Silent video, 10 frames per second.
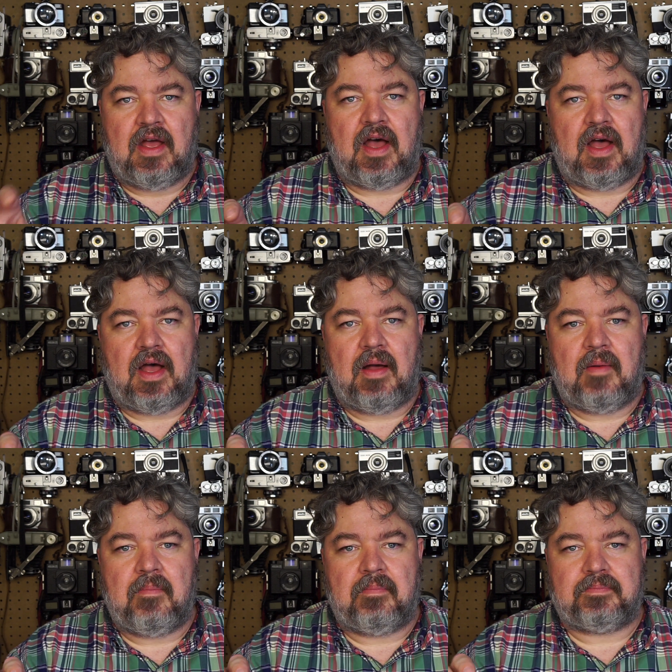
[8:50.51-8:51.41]

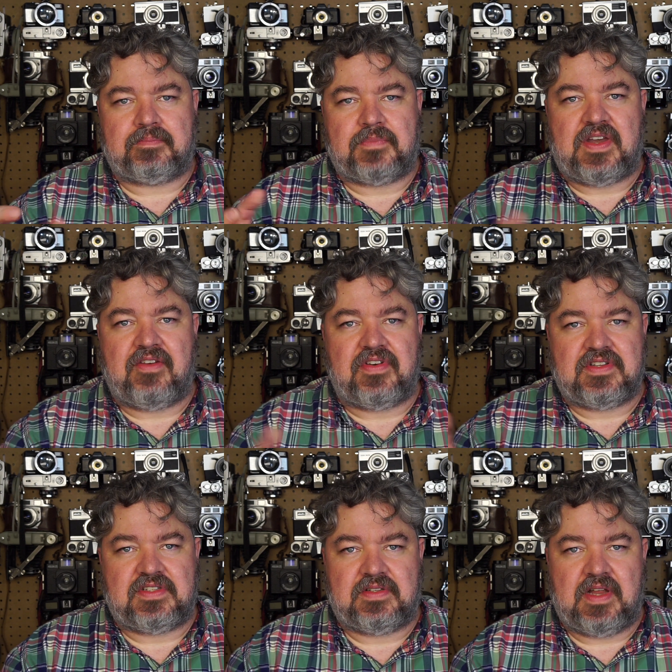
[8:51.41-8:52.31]
the
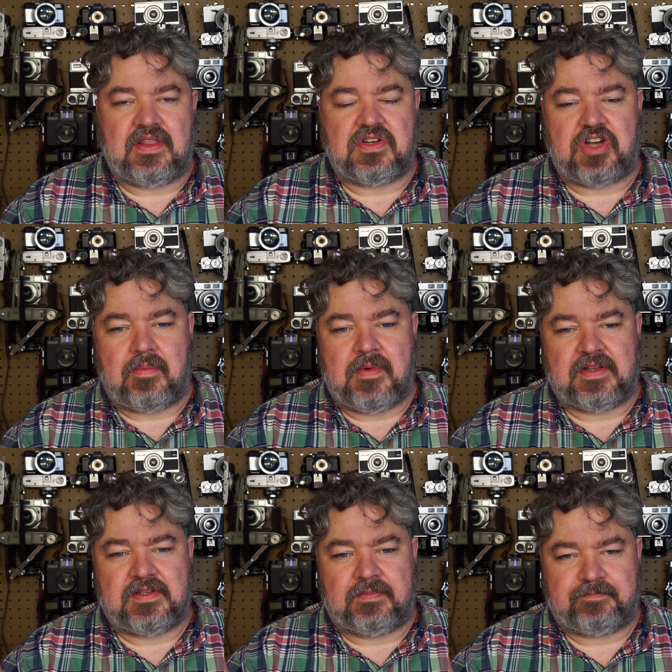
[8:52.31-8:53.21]
difference in the
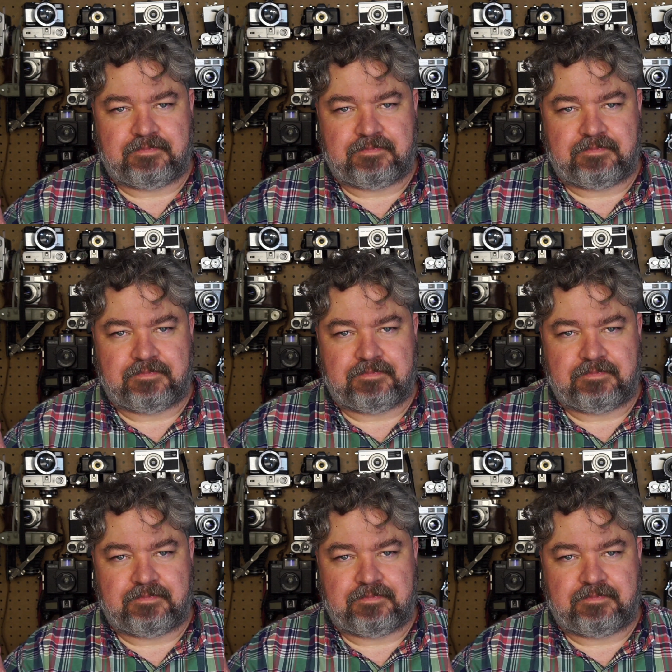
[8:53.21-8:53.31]
sharpness.